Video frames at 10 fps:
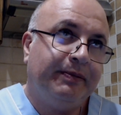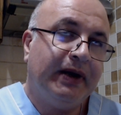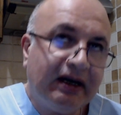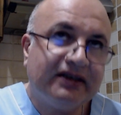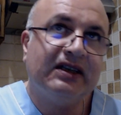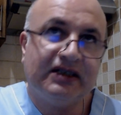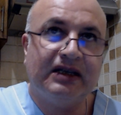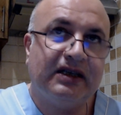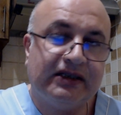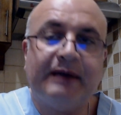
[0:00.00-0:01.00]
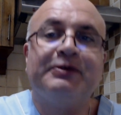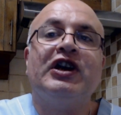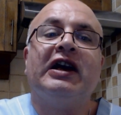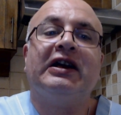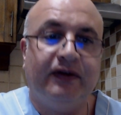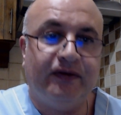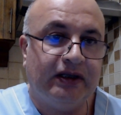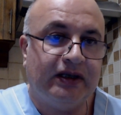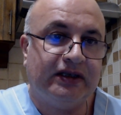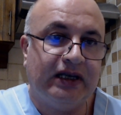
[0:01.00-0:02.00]
persons on the subjective
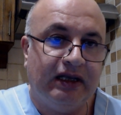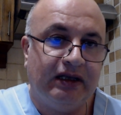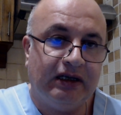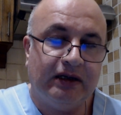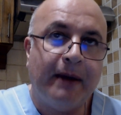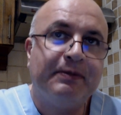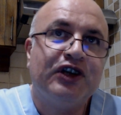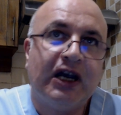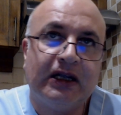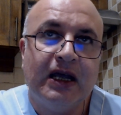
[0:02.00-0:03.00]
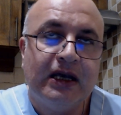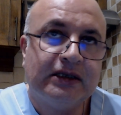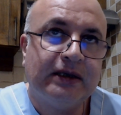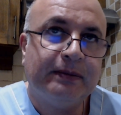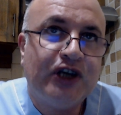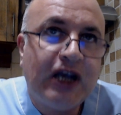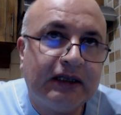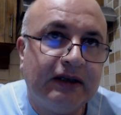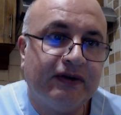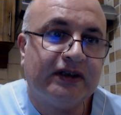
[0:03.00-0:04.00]
understanding, object,
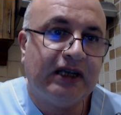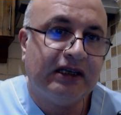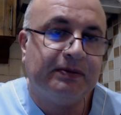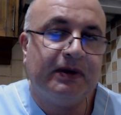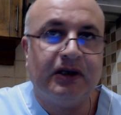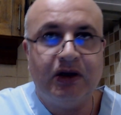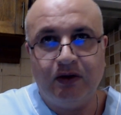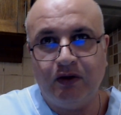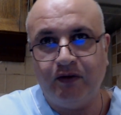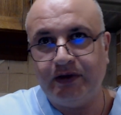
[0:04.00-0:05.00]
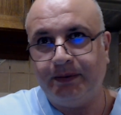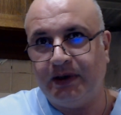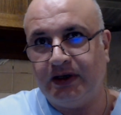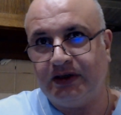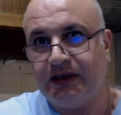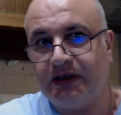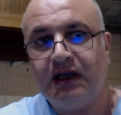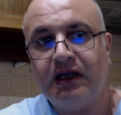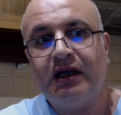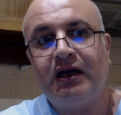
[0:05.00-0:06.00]
subjective assessment of the person.
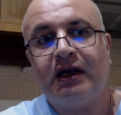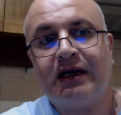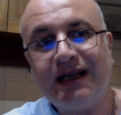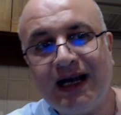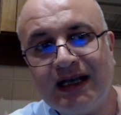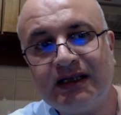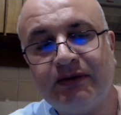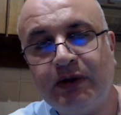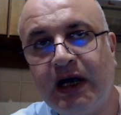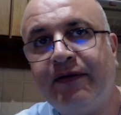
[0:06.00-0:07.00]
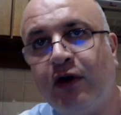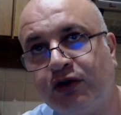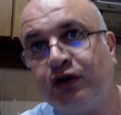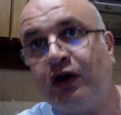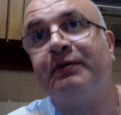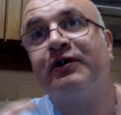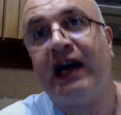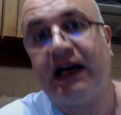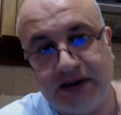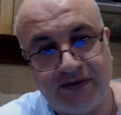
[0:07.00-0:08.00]
Class, we have also
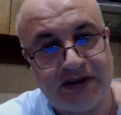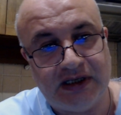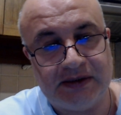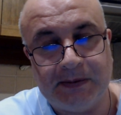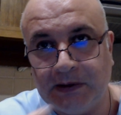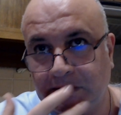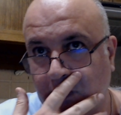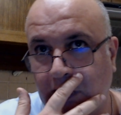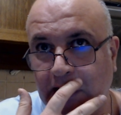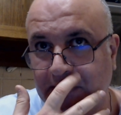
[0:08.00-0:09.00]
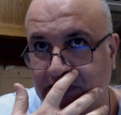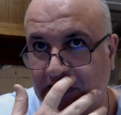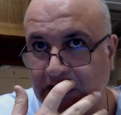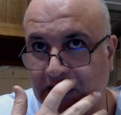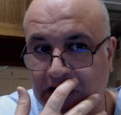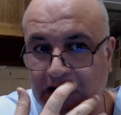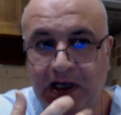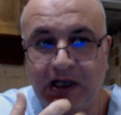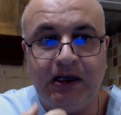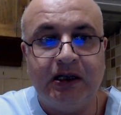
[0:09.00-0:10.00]
objective assessment. So A, B, C, D.
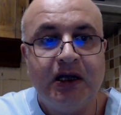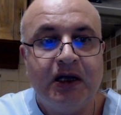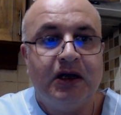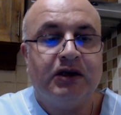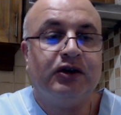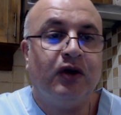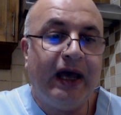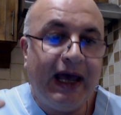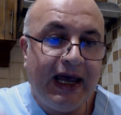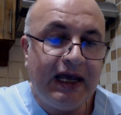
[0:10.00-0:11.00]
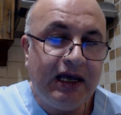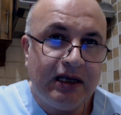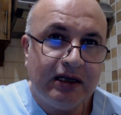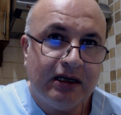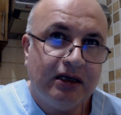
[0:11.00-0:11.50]
Huh? So A,